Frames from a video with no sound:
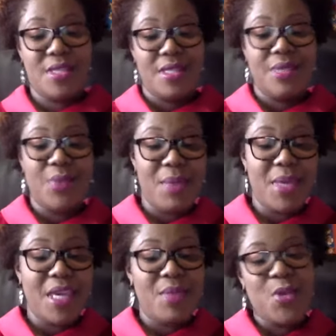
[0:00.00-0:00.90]
When I
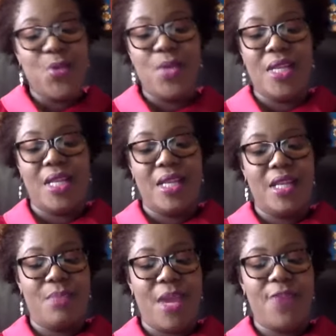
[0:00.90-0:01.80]
became a unit leader,
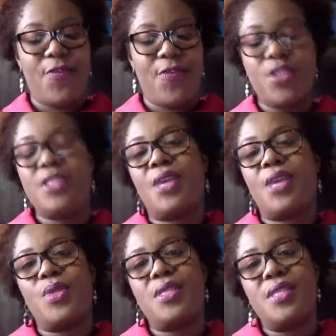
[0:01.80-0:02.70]
my first check
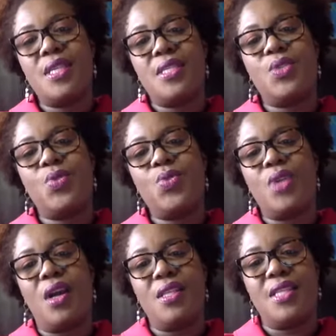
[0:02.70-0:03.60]
was
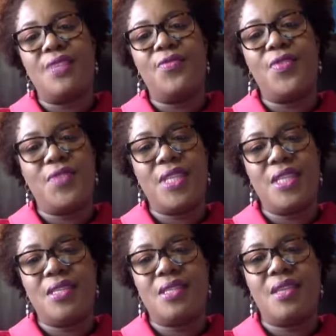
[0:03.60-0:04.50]

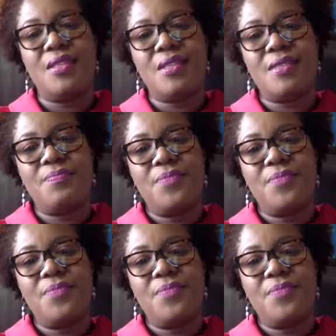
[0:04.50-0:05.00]
$62.15.